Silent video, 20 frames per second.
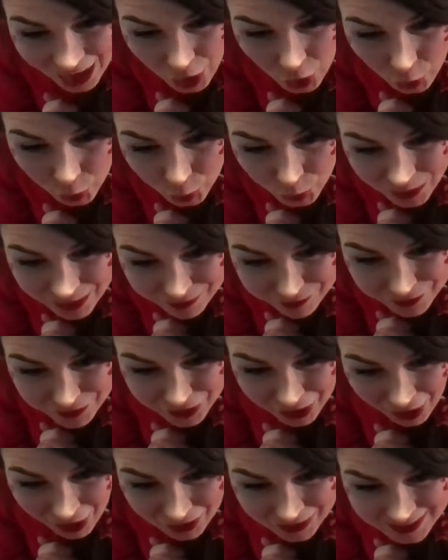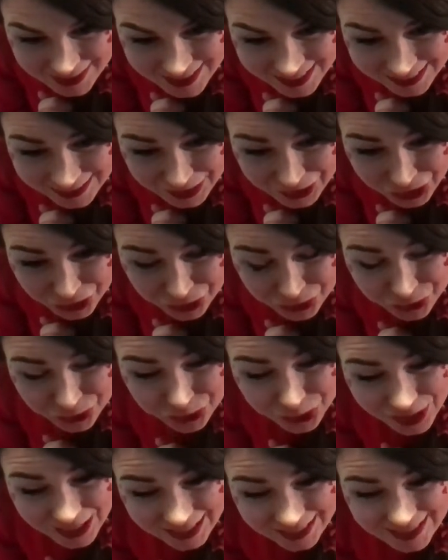We've got Dylan and
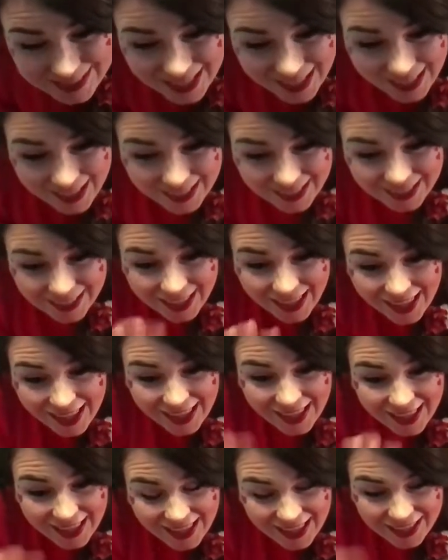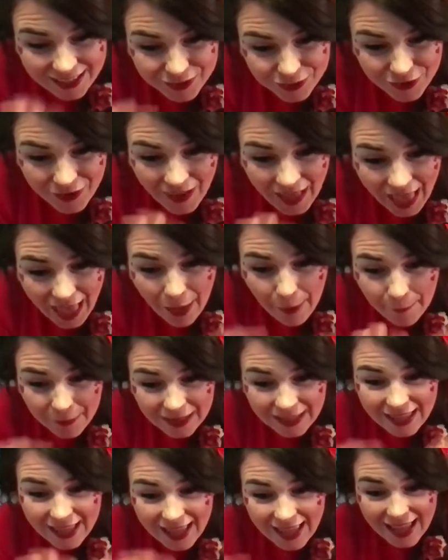Reese. Hi, guys. We've got
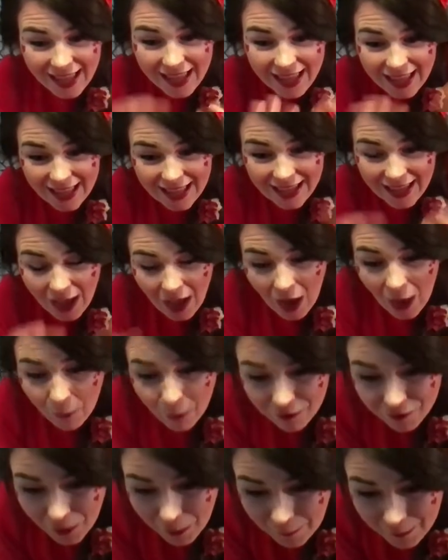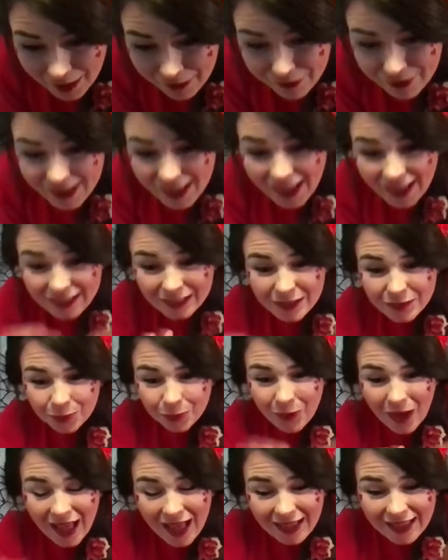Emily. We've got Marianne as
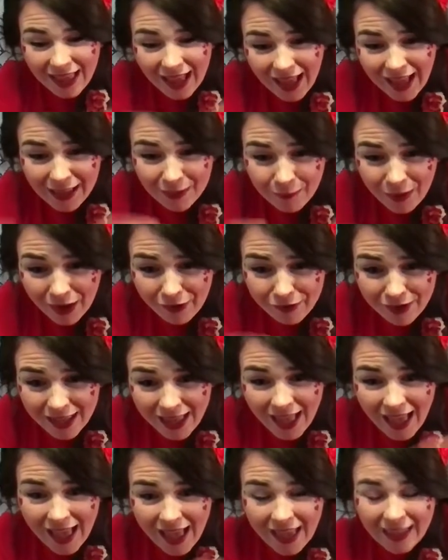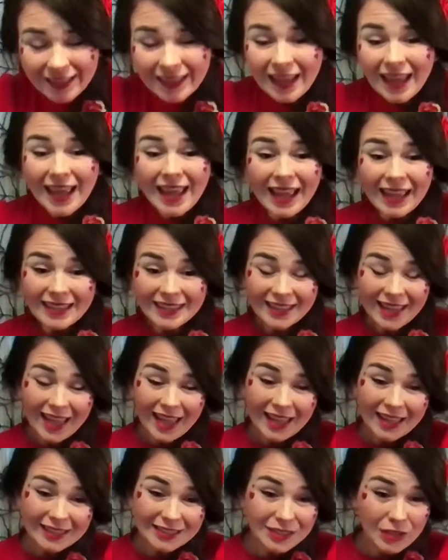well. Hi, Marianne. Yeah,
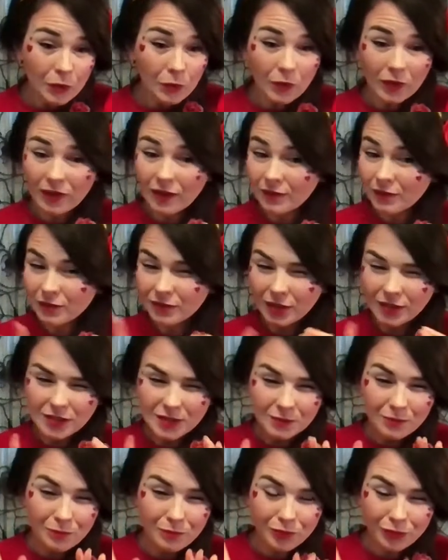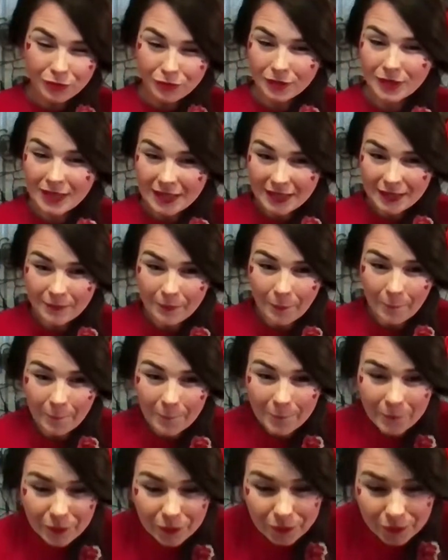so we've got, we've got some brilliant,
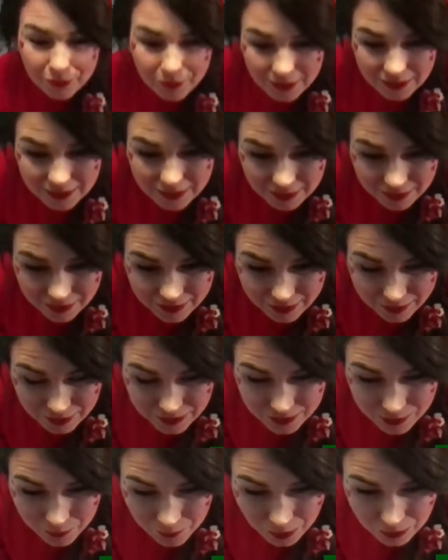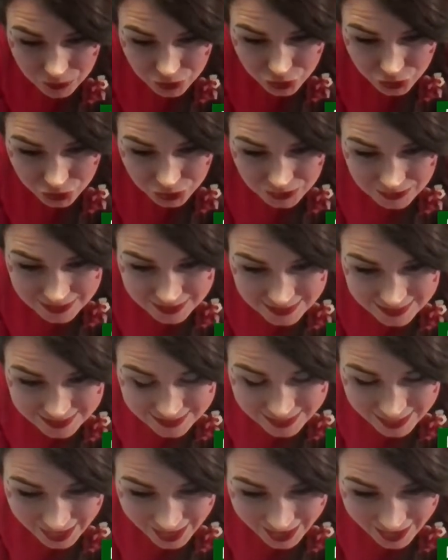brilliant things I'm going to draw
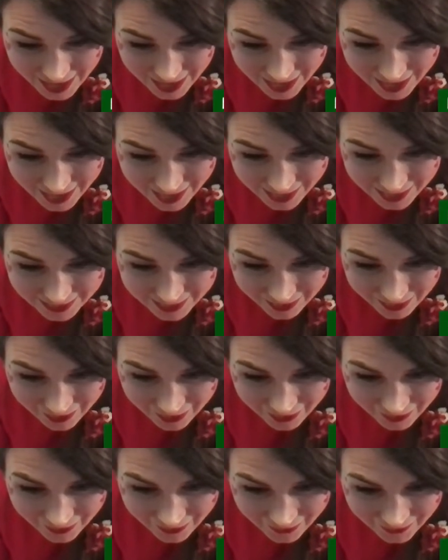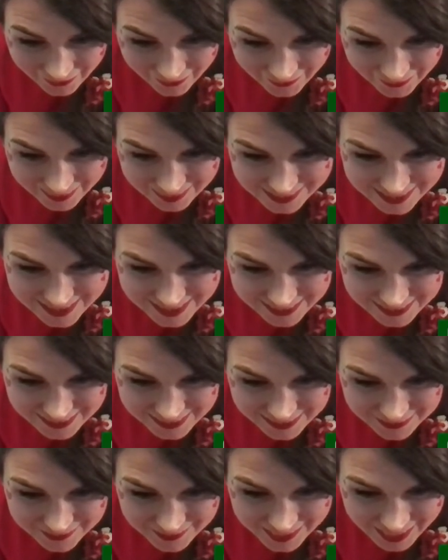today. Oh, so
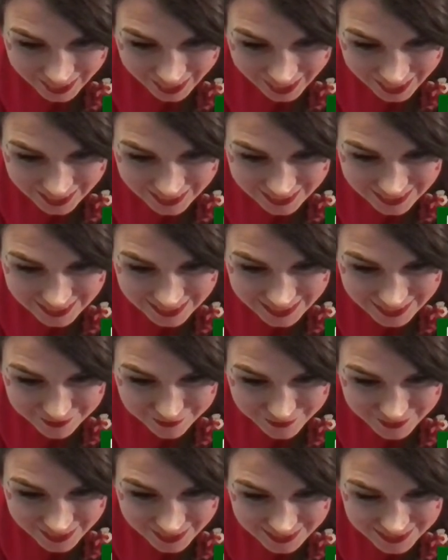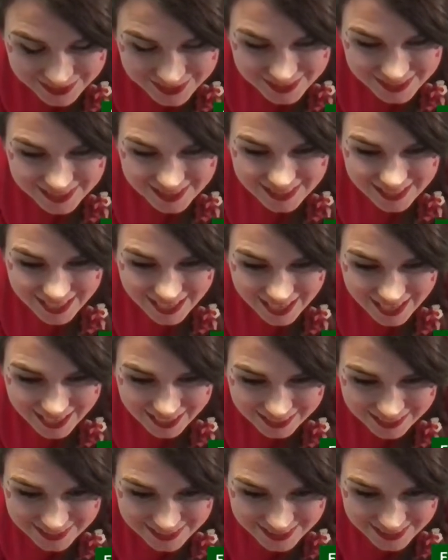lovely. Hi, Evie, age
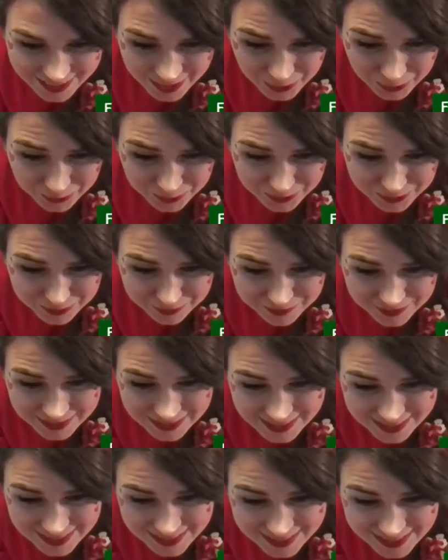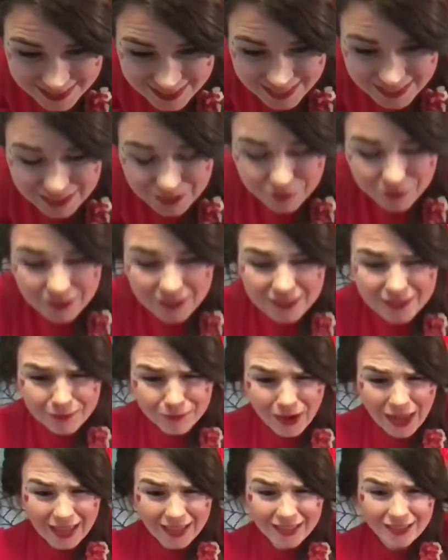six. Oh, lovely to see you. Here's some
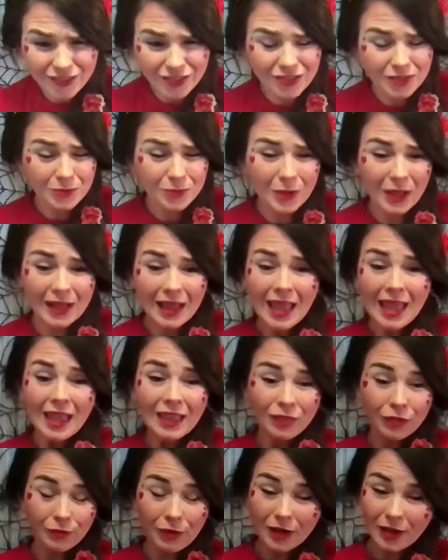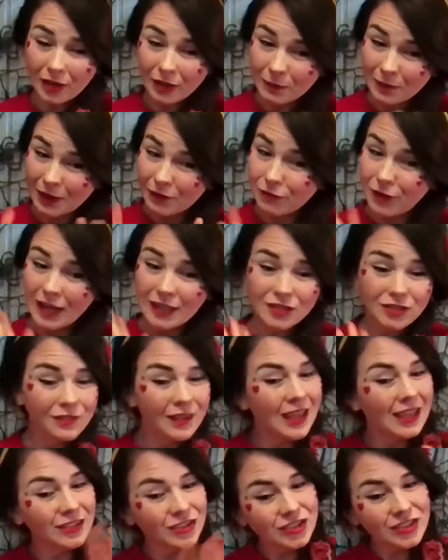ages as well. There are going to be a range of
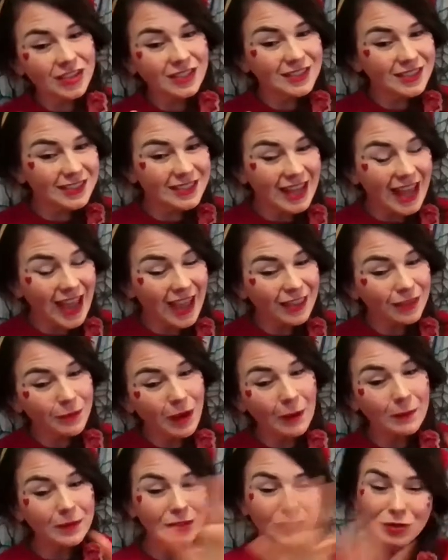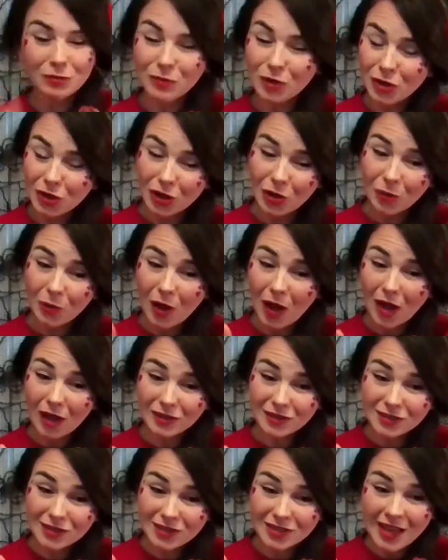ages on today. There might be some younger ones.
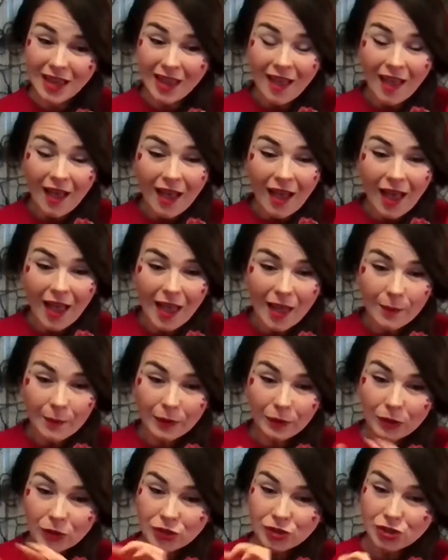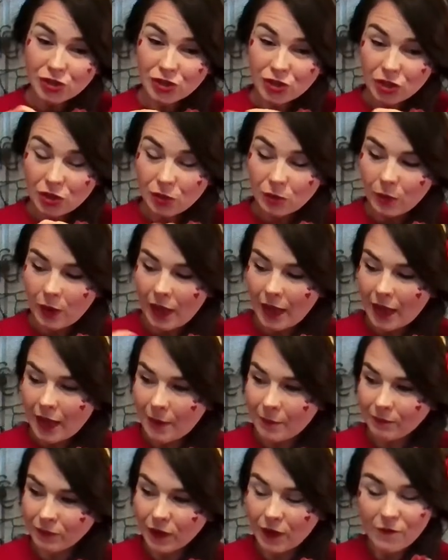Um, I'm going to do, um,
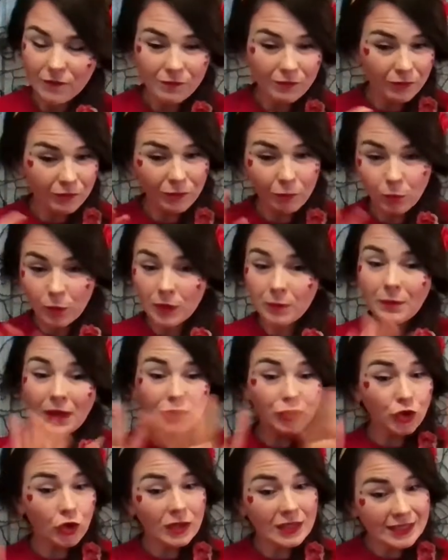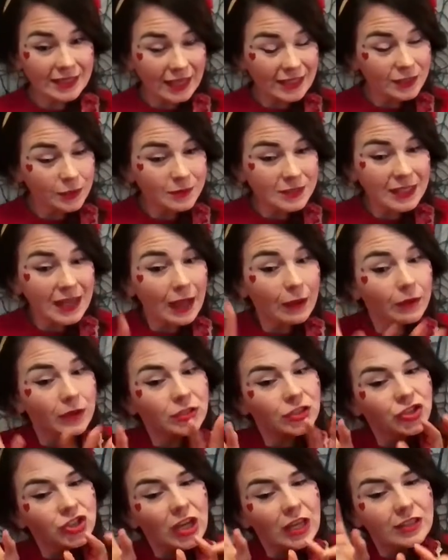with my drawing setup today, I'm going to
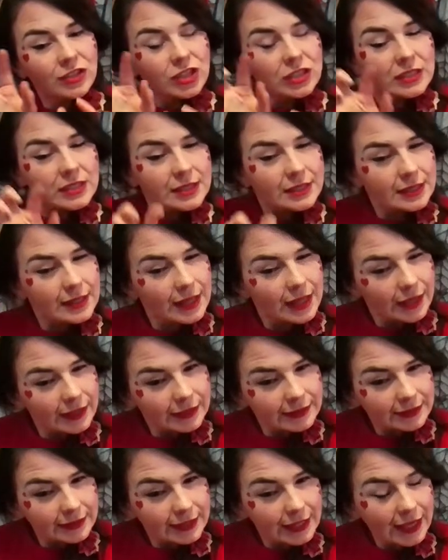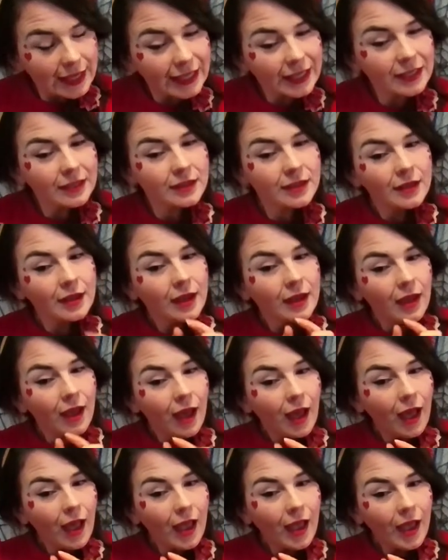change it slightly.
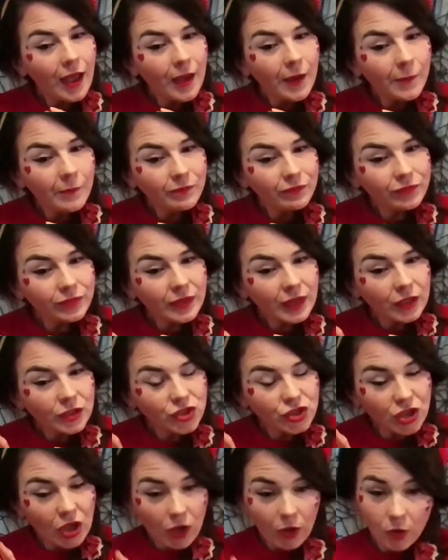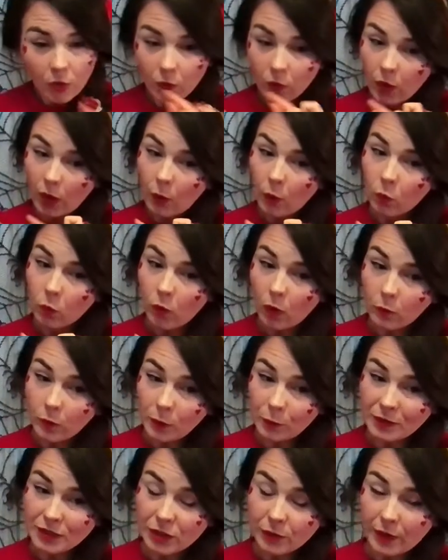Um, so what we'll be
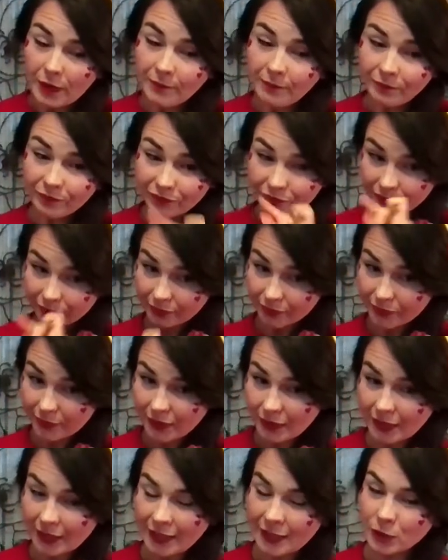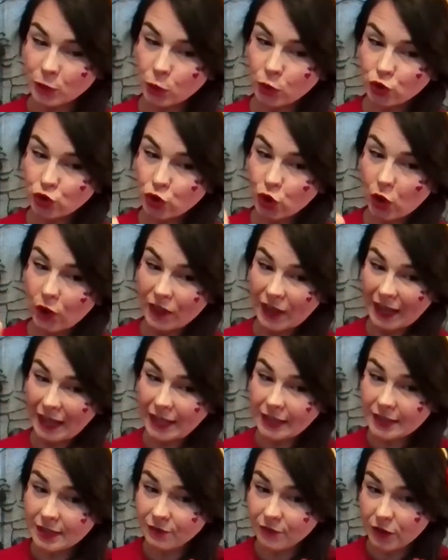doing is we'll draw the easy
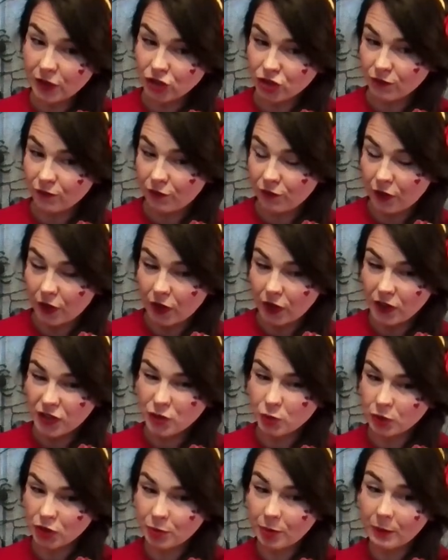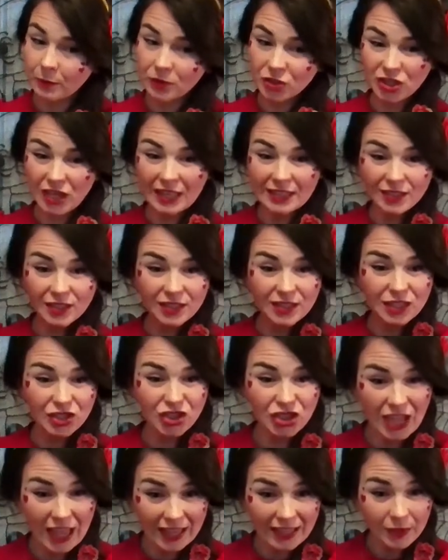version first, which pretty much gets us the
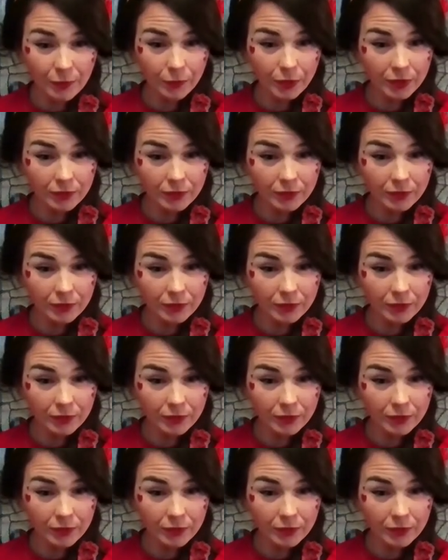shape